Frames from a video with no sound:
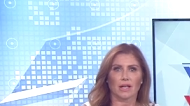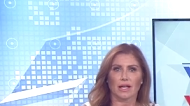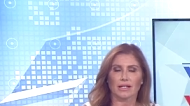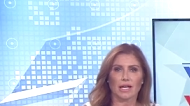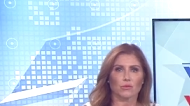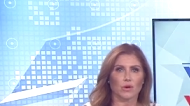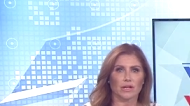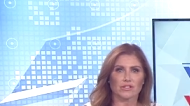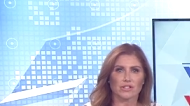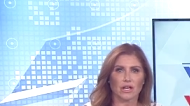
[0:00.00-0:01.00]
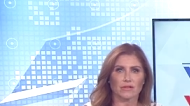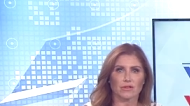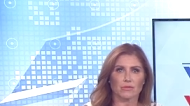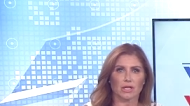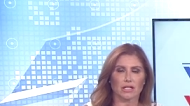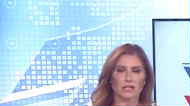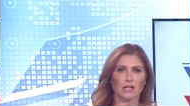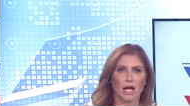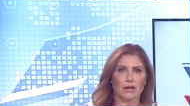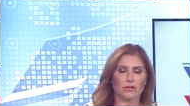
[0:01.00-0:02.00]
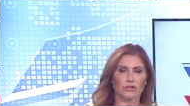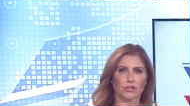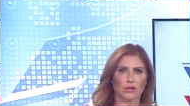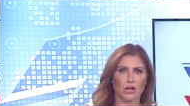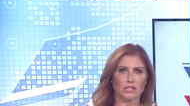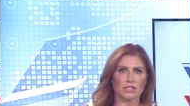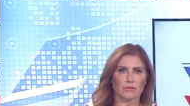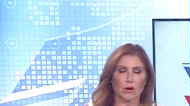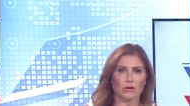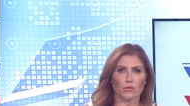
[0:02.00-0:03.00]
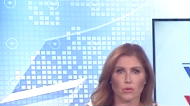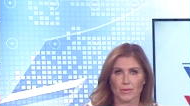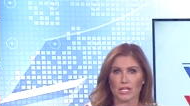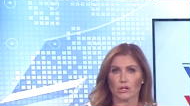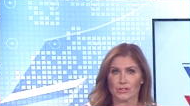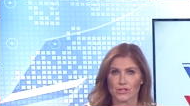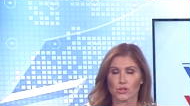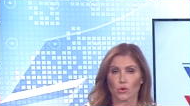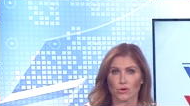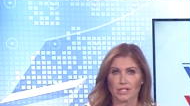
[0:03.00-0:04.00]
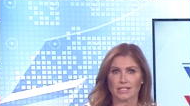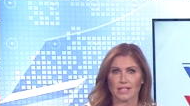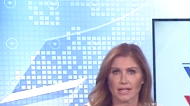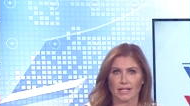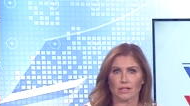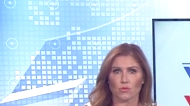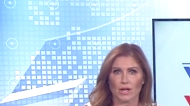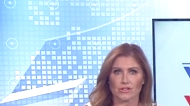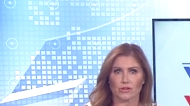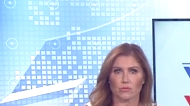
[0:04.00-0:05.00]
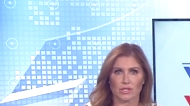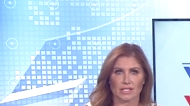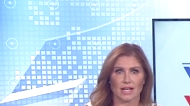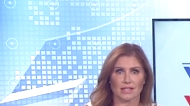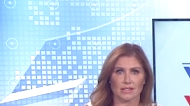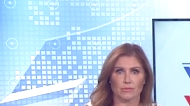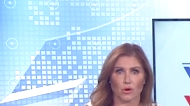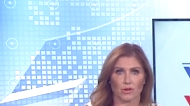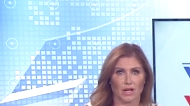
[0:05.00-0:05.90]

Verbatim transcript: And again, whatever side of the political aisle you're on, tomorrow will be a historic day in western Wisconsin. Both